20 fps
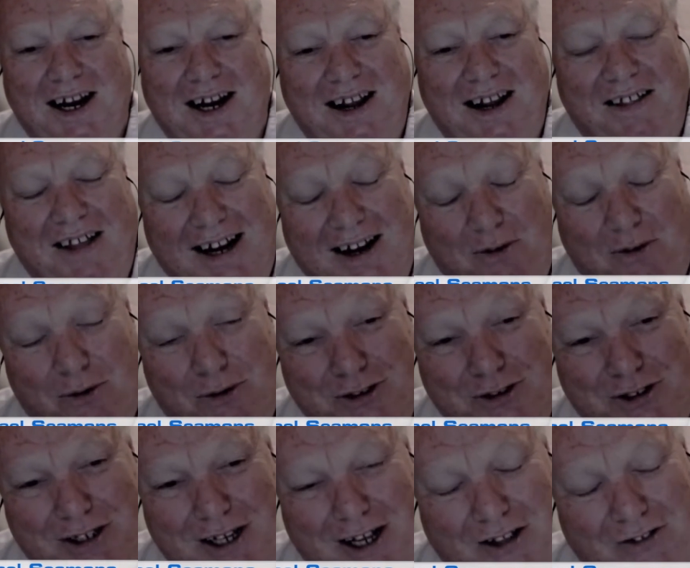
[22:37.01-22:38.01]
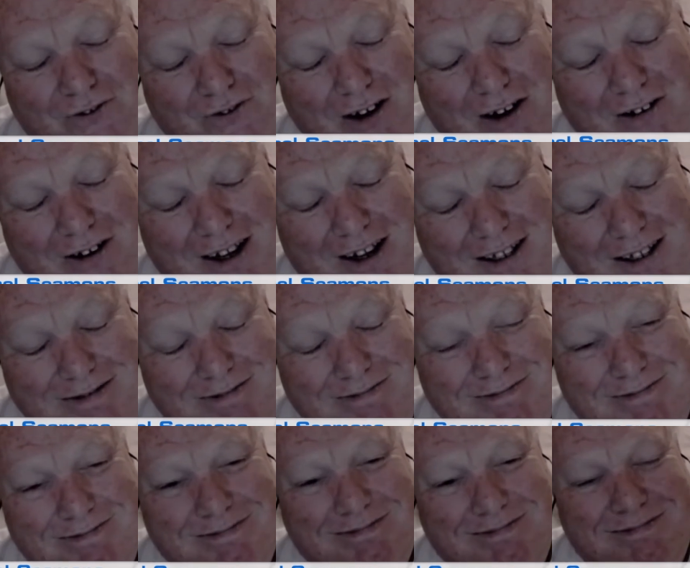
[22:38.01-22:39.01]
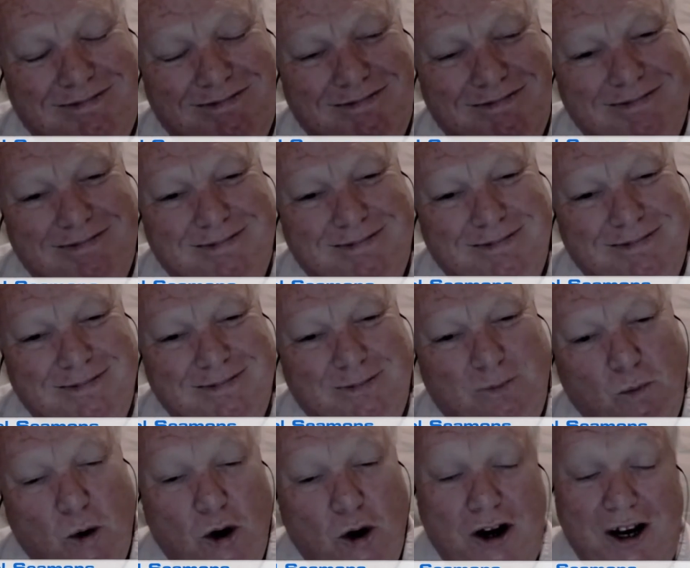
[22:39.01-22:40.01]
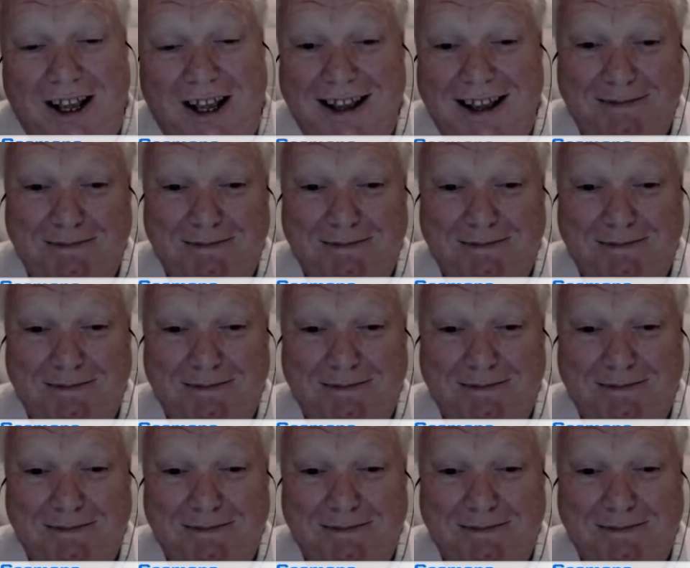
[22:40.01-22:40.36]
Now that all sounds very wordy.